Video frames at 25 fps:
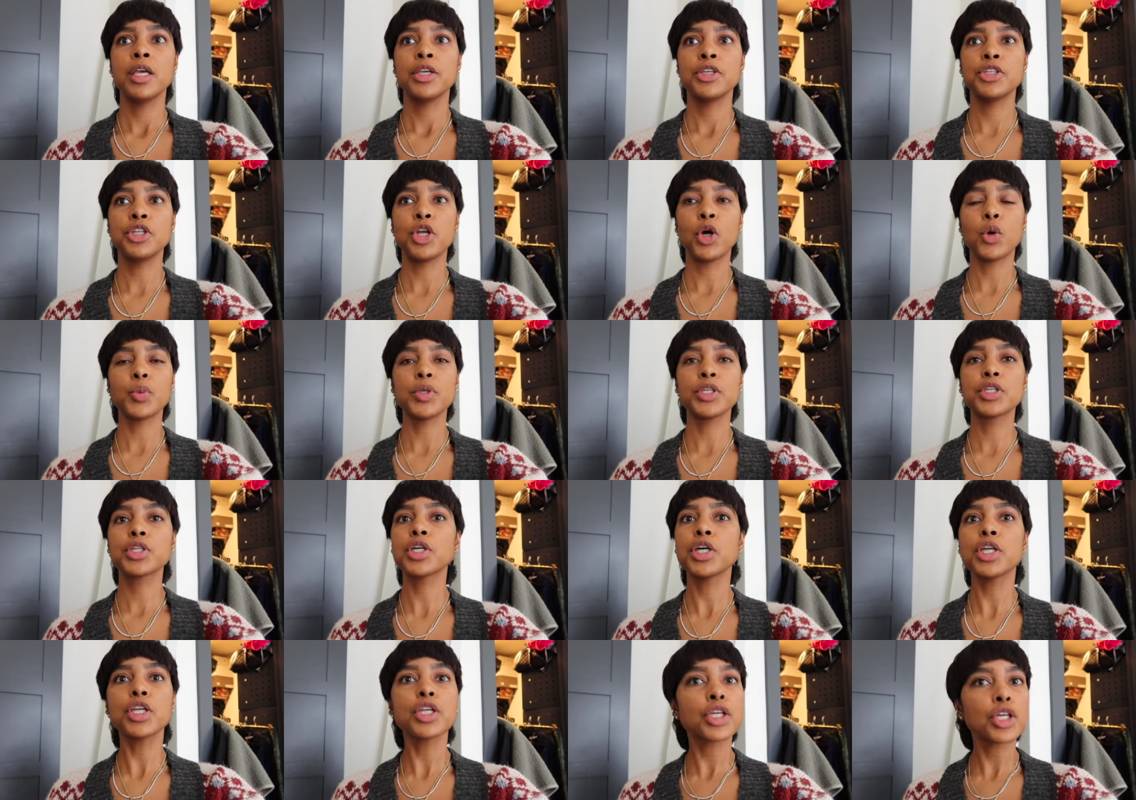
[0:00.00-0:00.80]
you know, we
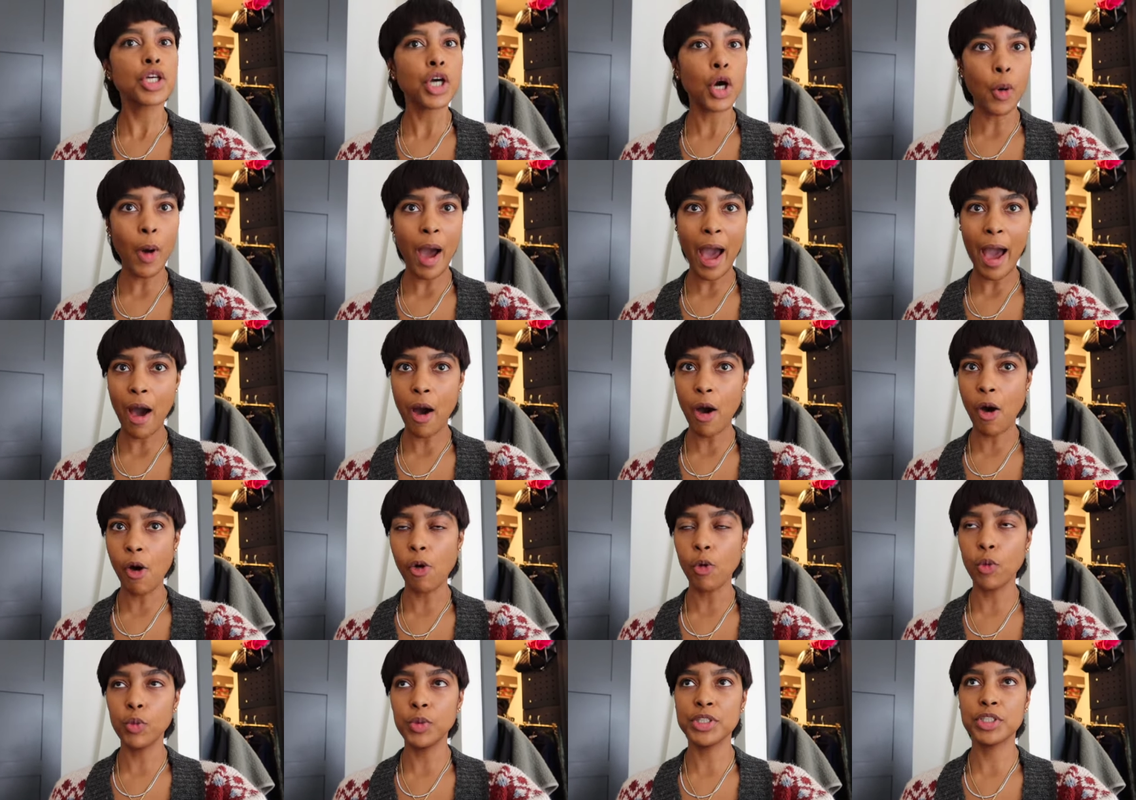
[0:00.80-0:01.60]
couldn't go
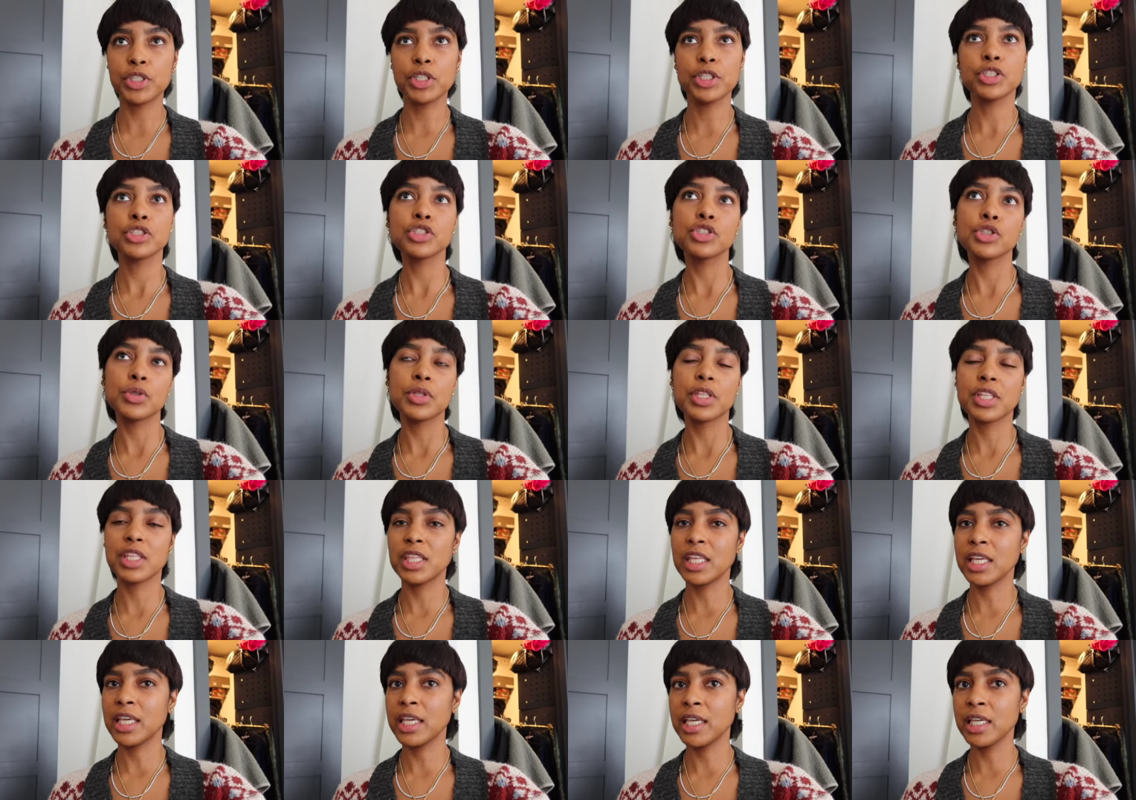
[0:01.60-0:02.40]
out, we couldn't do the
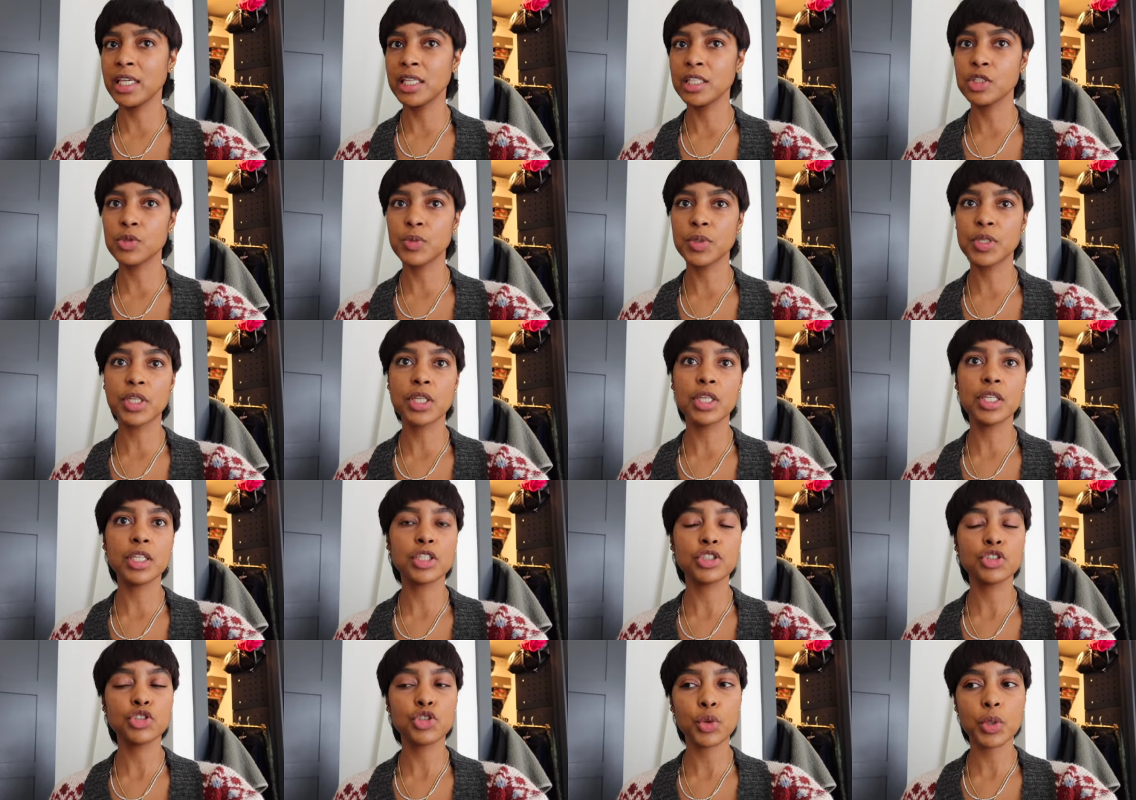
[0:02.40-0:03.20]
things, we
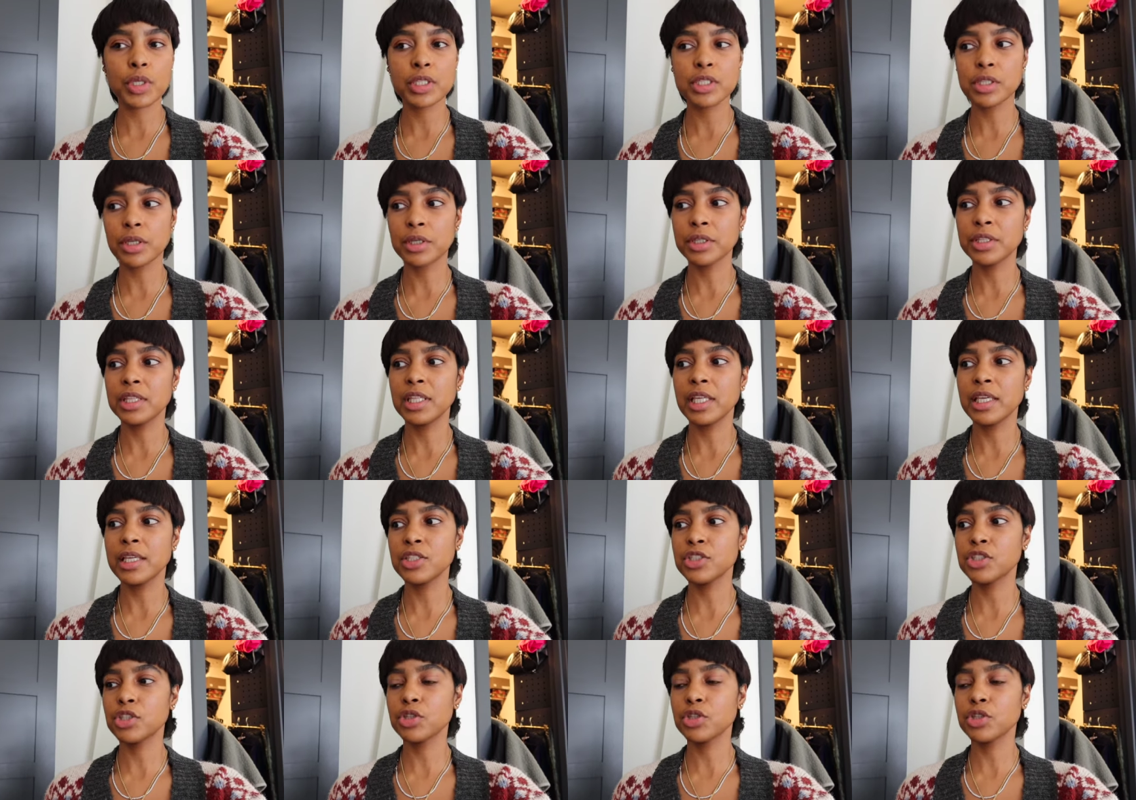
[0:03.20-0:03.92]
couldn't enjoy certain things.